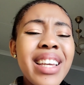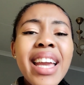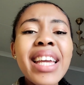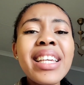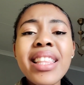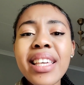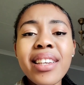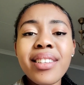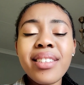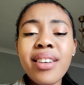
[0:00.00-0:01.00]

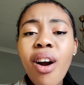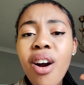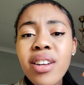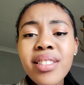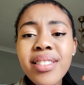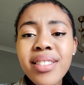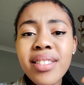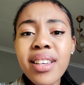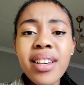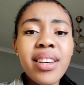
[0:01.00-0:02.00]
Anything, hearts,
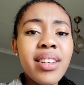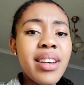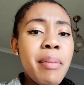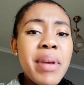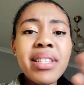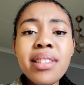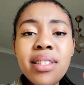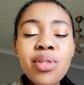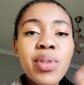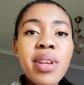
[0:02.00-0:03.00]
a
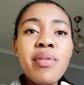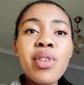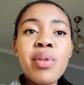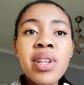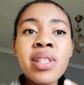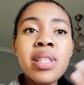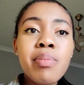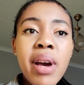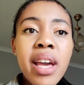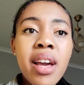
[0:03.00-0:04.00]
message, whatever you want to
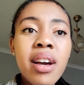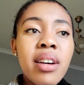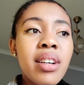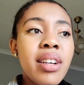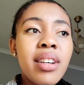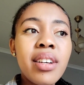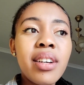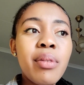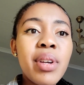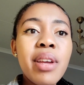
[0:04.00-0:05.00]
inspire.
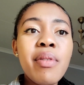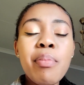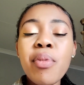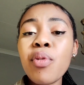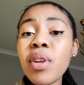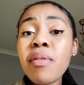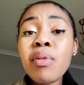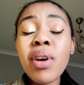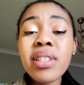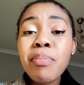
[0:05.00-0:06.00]
Whatever, if you want to even
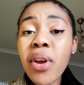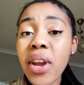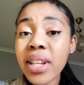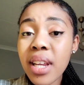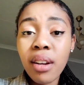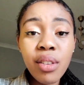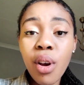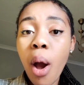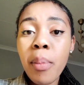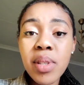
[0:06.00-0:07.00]
write a prayer down in the
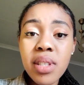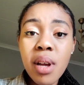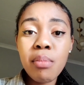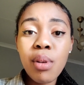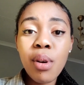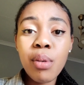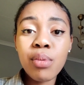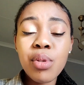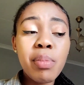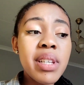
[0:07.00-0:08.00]
comments down below
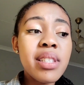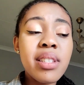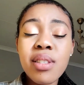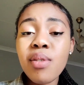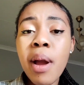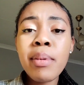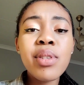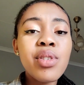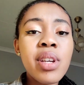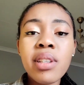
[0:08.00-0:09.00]
to bless the subscribers,
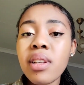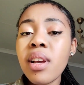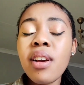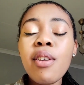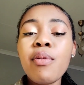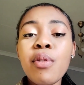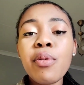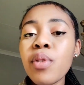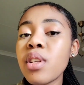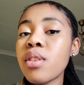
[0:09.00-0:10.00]
you can feel
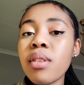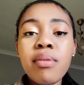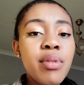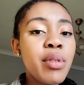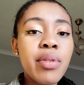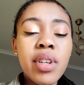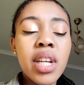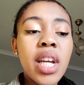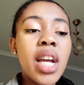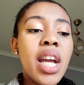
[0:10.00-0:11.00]
free, feel
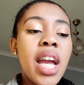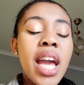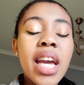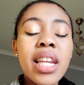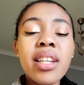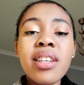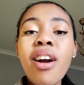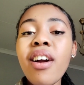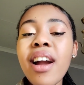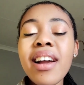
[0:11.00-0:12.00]
free. And
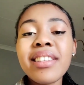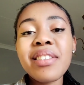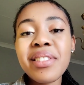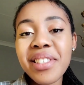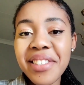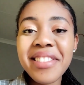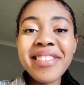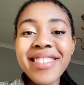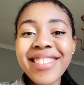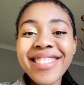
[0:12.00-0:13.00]
yeah, guys, I'll see
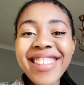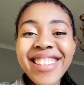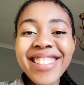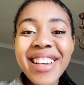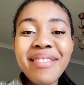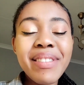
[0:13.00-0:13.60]
you next time.